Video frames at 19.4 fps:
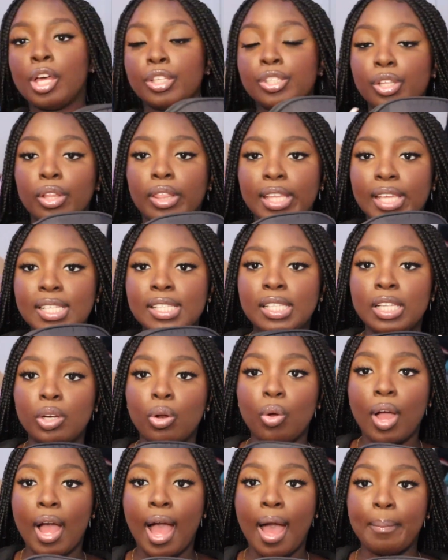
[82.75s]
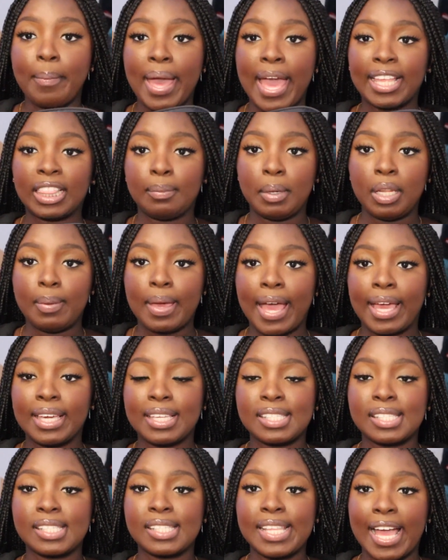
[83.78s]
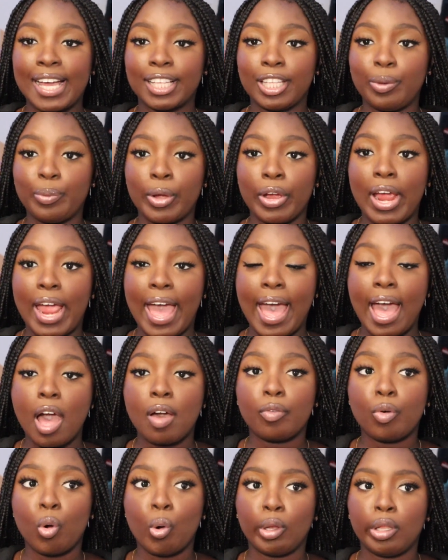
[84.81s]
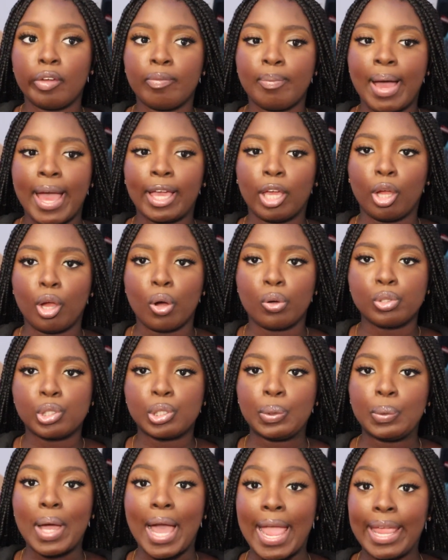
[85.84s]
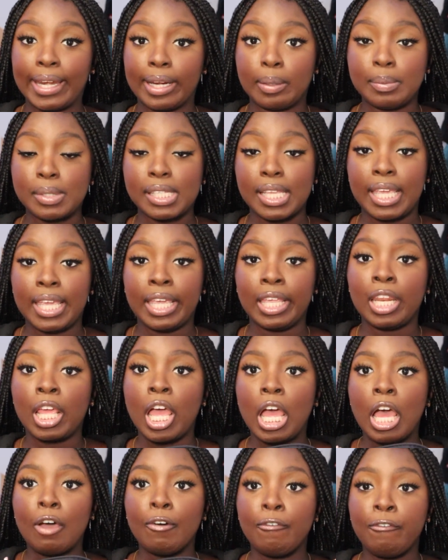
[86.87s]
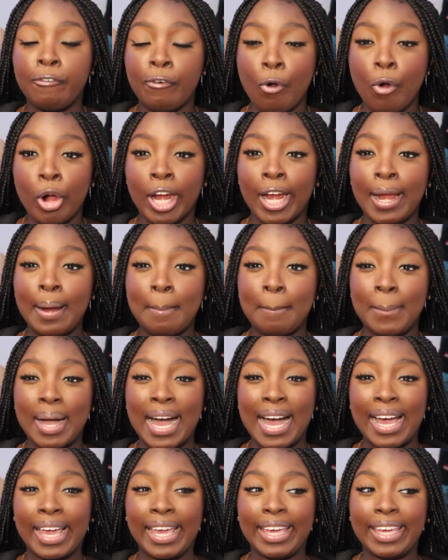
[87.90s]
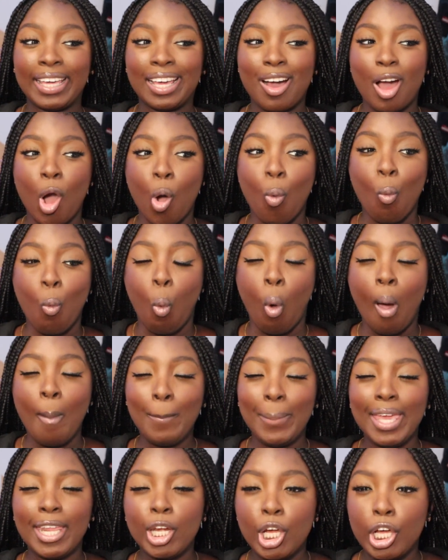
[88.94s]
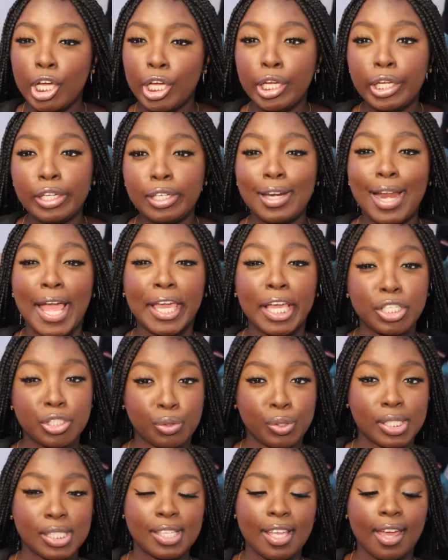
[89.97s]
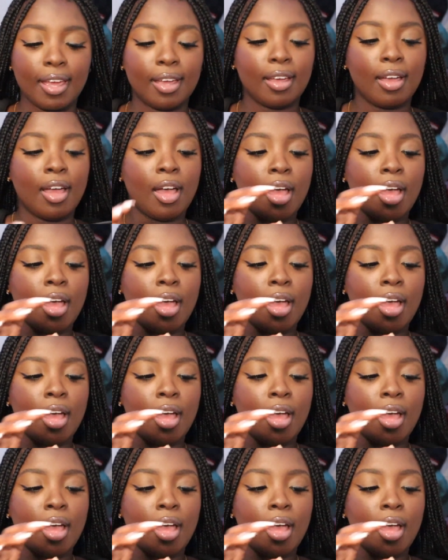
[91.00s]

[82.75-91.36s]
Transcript: So this little compact mini bag is exactly where I have all of my go-to items in for my womanhood, I guess you could say.